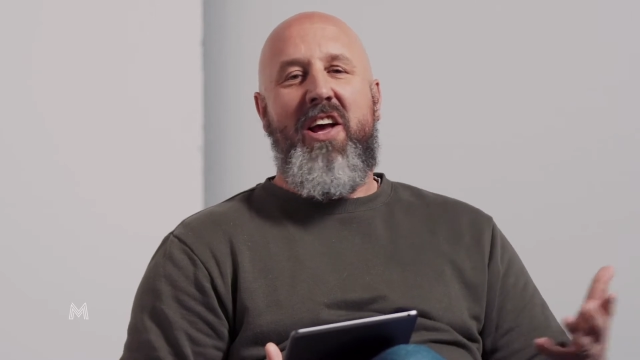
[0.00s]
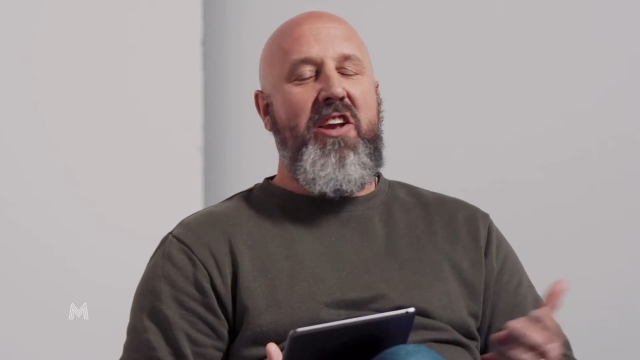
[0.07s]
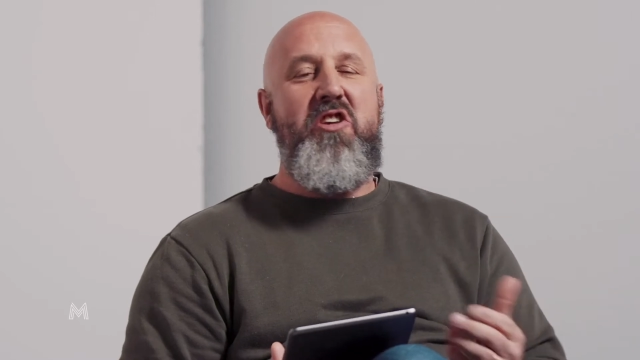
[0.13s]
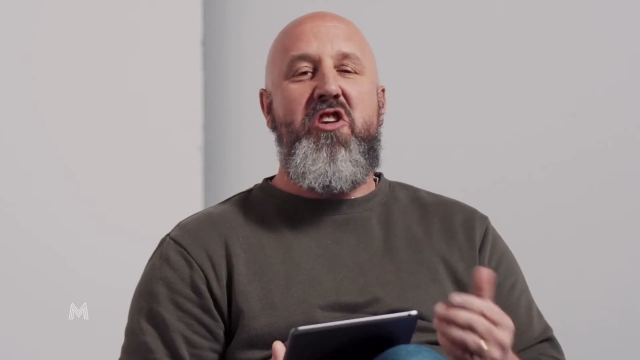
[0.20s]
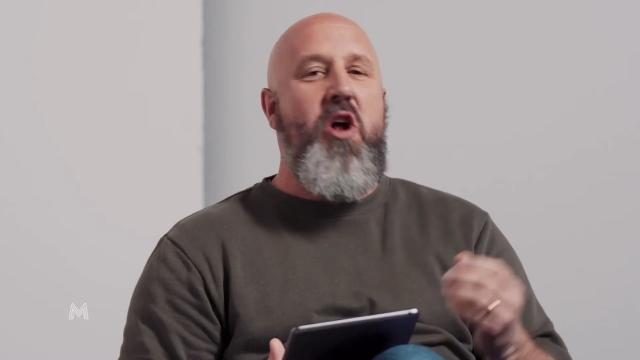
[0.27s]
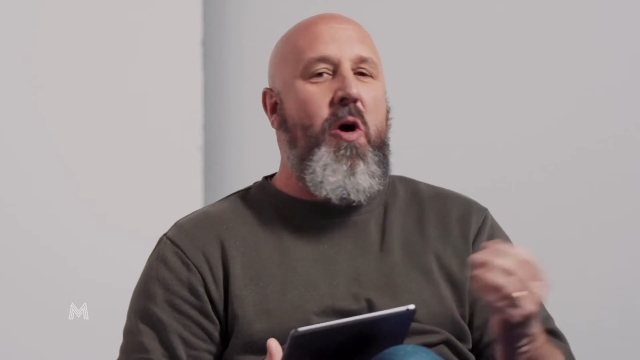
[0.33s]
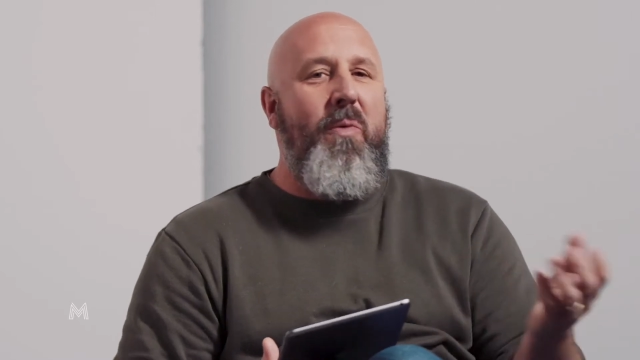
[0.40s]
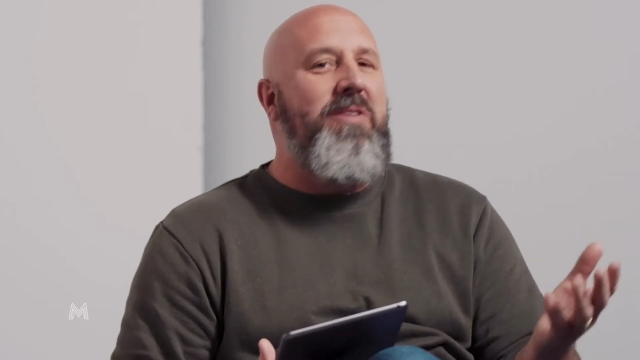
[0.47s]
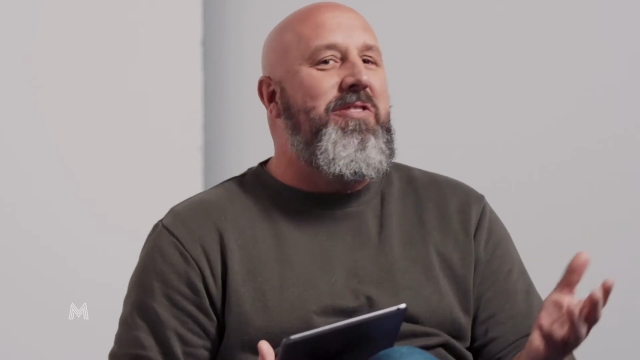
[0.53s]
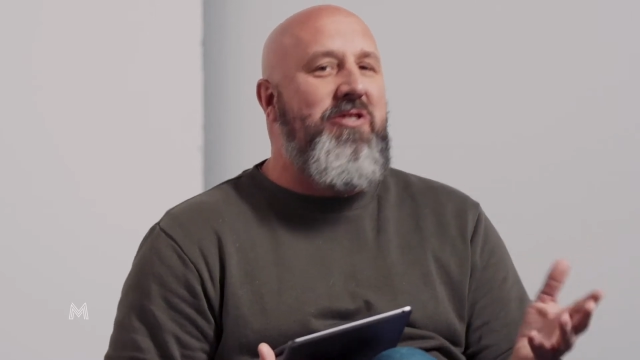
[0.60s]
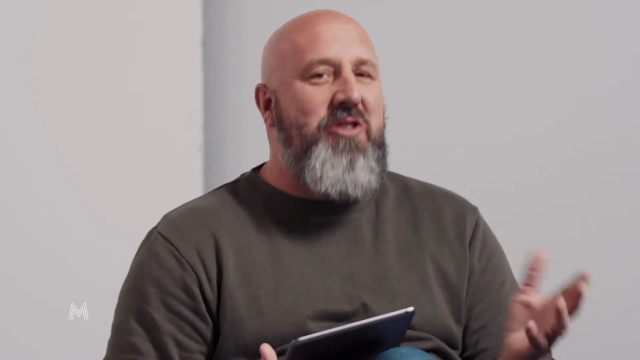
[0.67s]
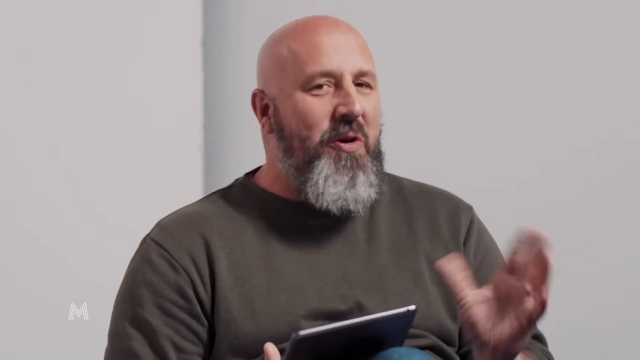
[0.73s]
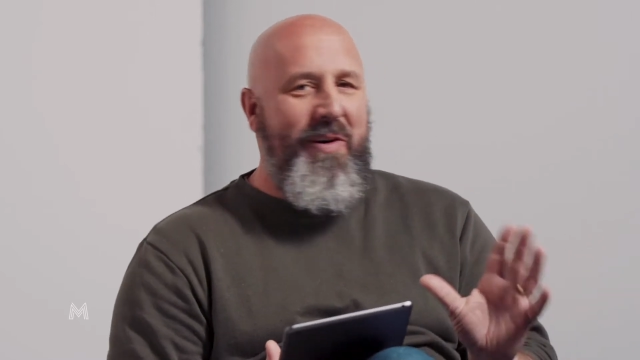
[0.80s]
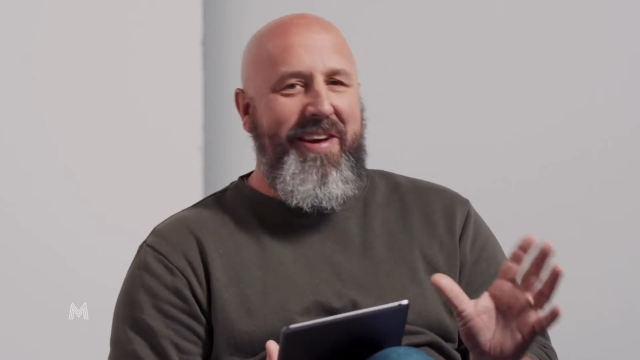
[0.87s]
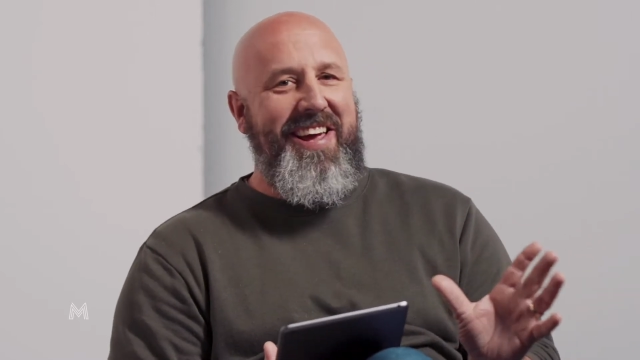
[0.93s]
No one's
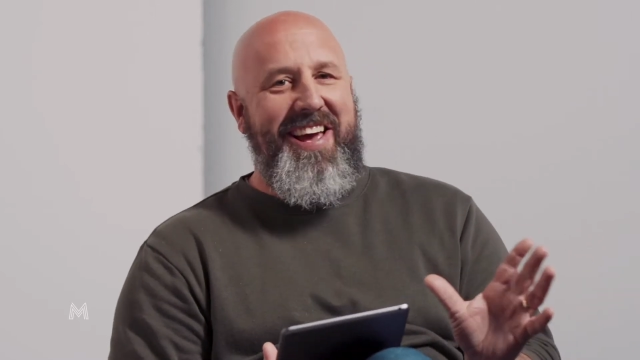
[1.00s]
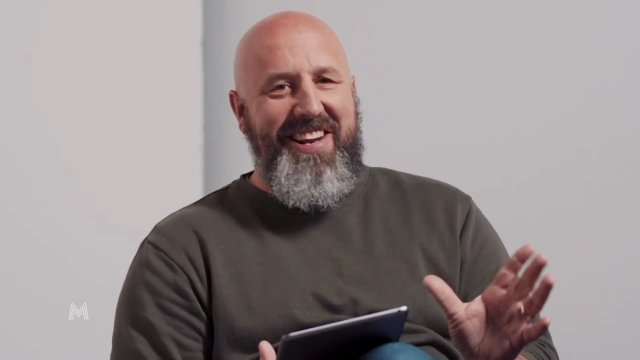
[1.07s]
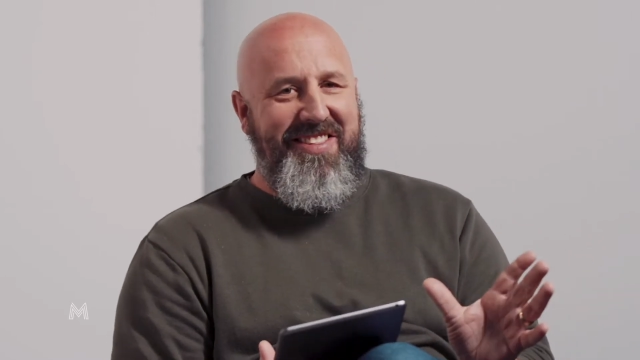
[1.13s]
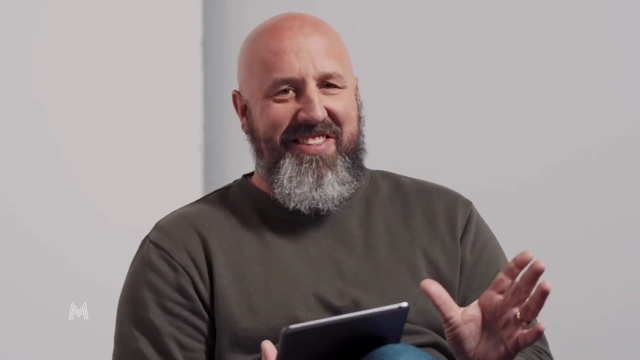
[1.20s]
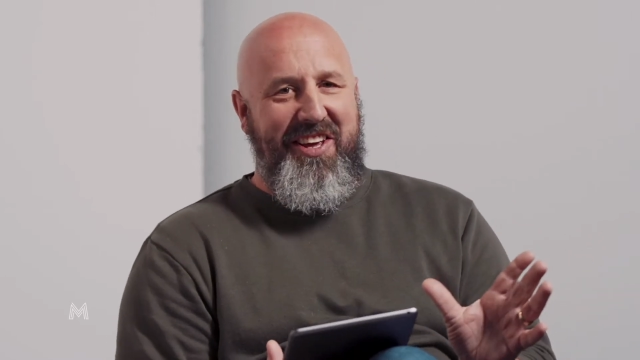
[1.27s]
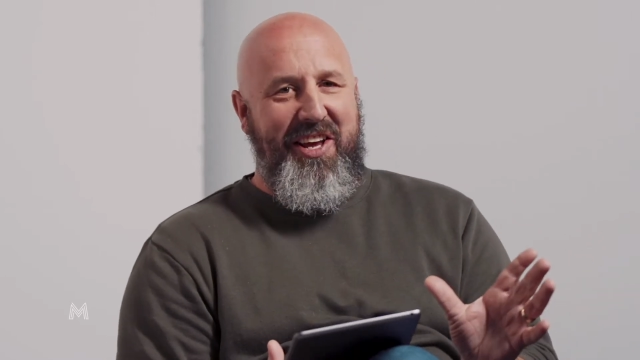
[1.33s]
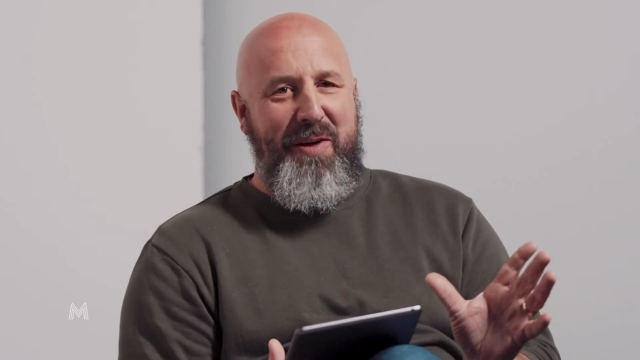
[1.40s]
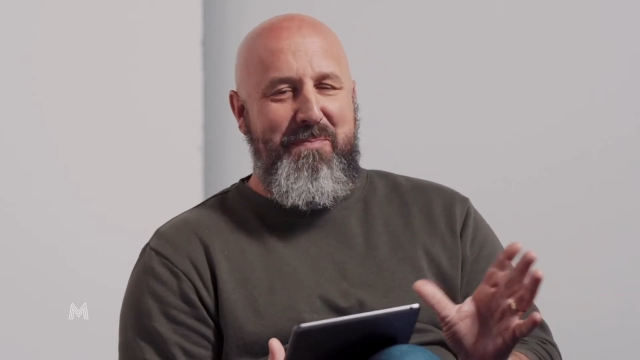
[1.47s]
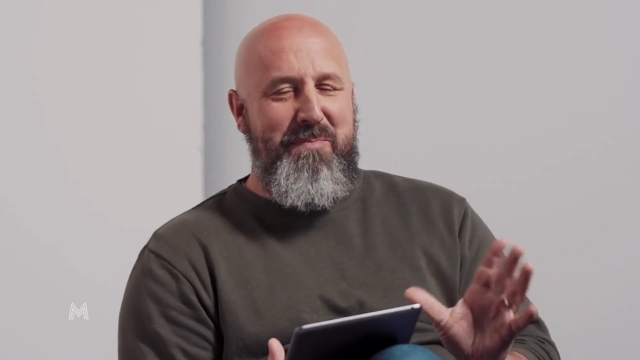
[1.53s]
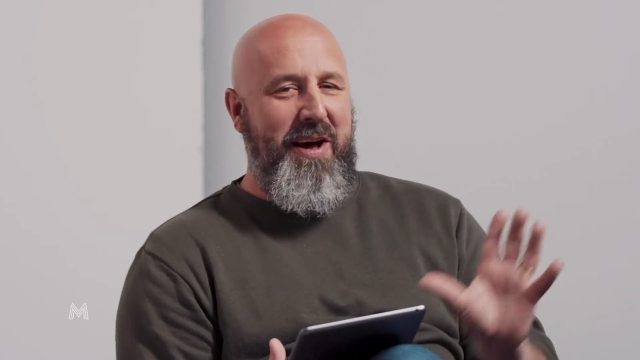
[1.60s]
doing anything,